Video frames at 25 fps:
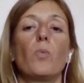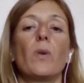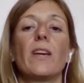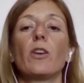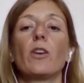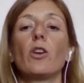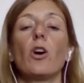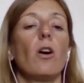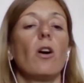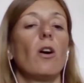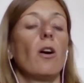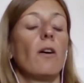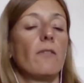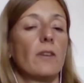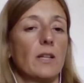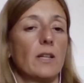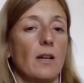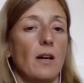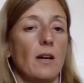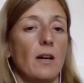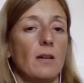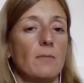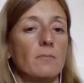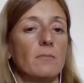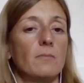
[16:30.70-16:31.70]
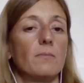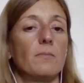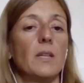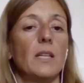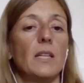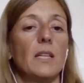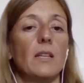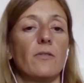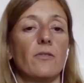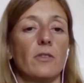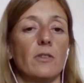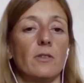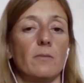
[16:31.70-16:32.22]
We cannot overcome
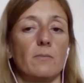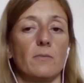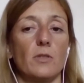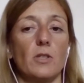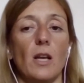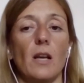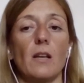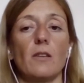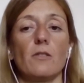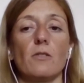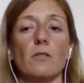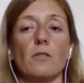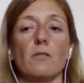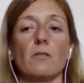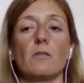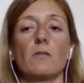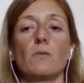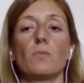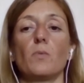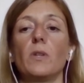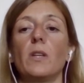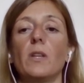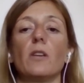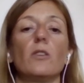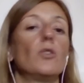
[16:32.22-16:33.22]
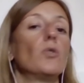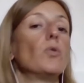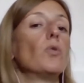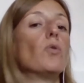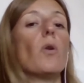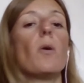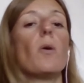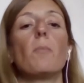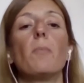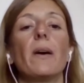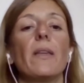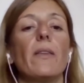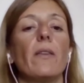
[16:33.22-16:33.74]
media freedom challenges with a new
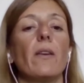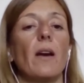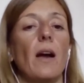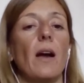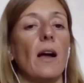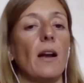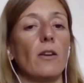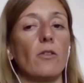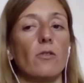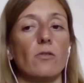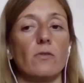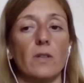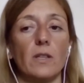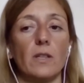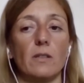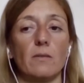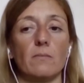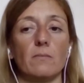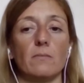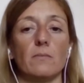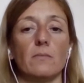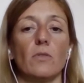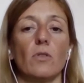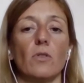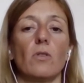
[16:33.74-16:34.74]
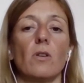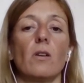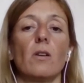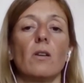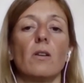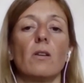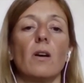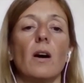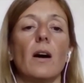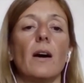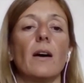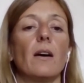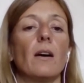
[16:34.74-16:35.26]
or better algorithm
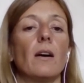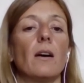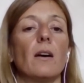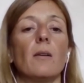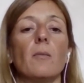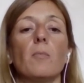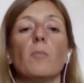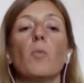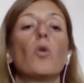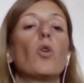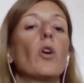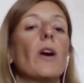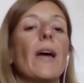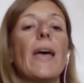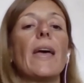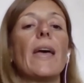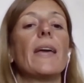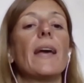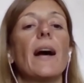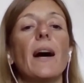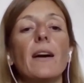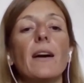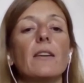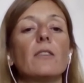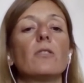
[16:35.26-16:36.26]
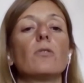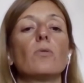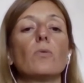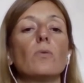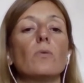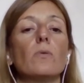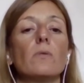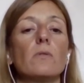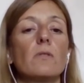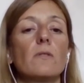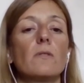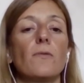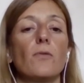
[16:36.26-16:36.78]
or more AI
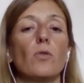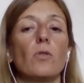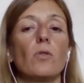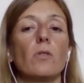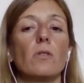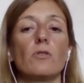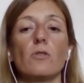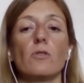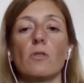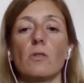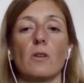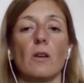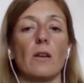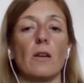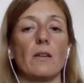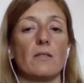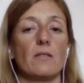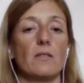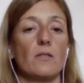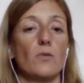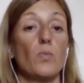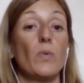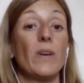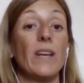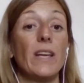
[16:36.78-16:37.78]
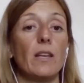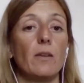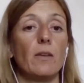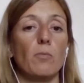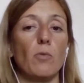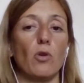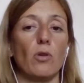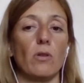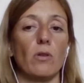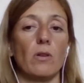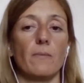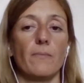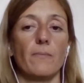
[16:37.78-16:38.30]
tools for journalists. We
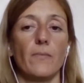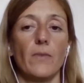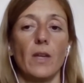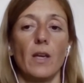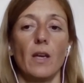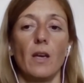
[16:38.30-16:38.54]
need more.